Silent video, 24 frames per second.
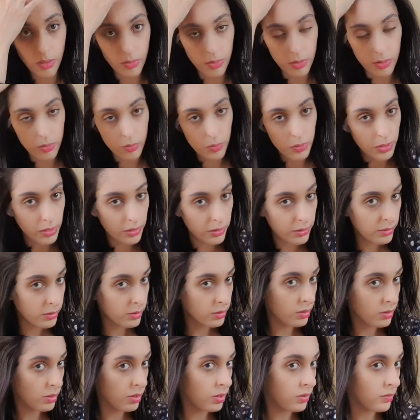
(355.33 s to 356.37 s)
It's really
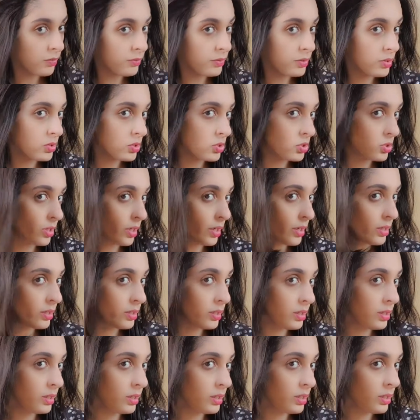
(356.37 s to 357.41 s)
soft and
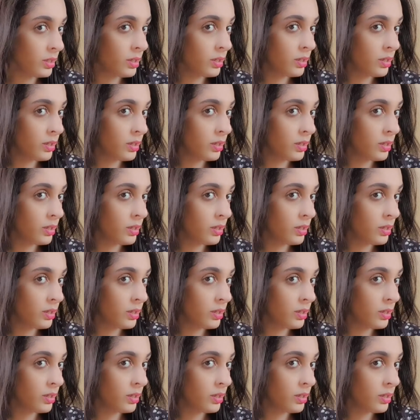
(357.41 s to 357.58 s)
shiny,